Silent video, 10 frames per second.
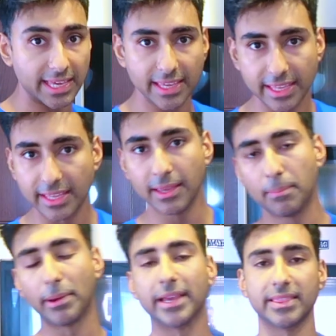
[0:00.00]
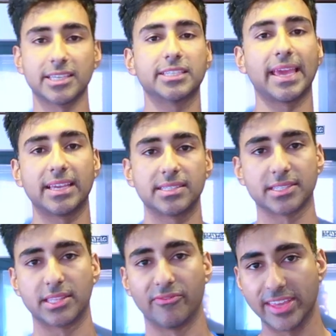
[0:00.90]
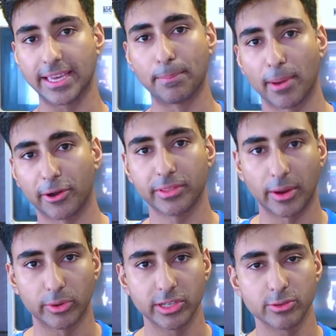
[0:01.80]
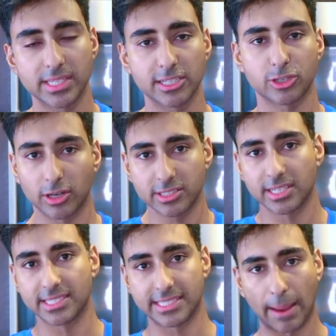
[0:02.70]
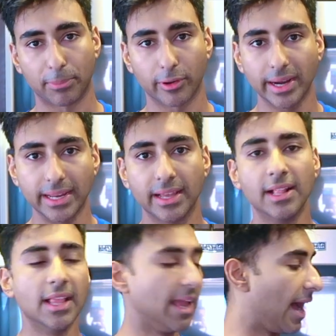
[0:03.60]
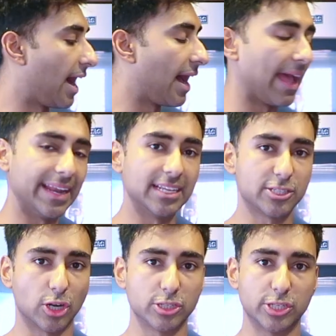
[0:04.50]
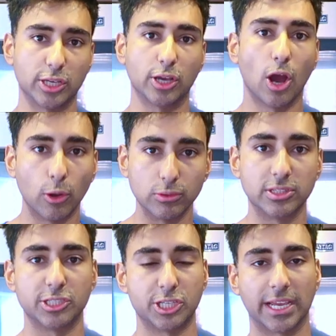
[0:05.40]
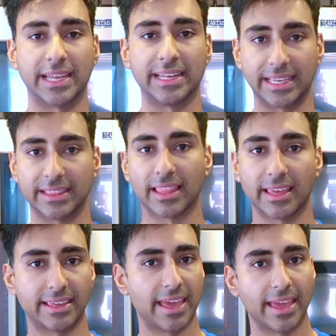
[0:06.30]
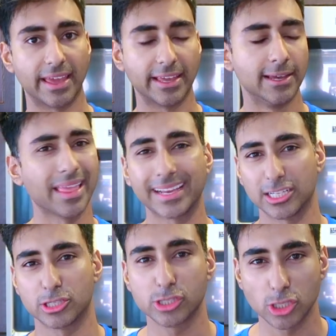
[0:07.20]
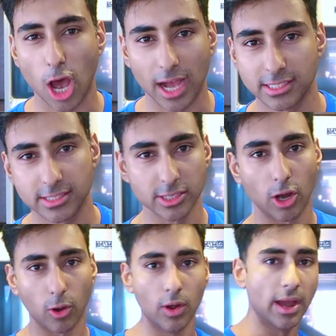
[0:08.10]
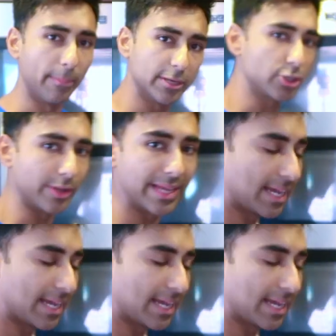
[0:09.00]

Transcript: ghee, but in this case it's the vegan butter that we're using, starts to separate and it starts to coat the chicken in like a sauce. So I'm gonna show you